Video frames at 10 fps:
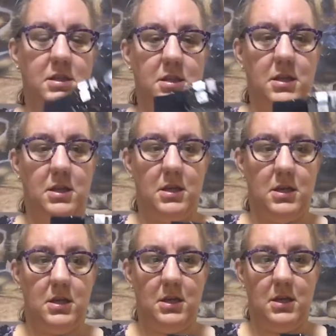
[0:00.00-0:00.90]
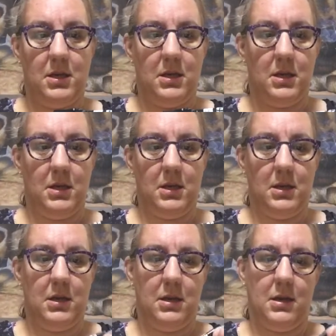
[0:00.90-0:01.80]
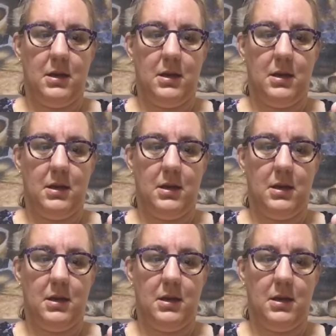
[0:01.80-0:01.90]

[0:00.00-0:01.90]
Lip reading: Nothing is said.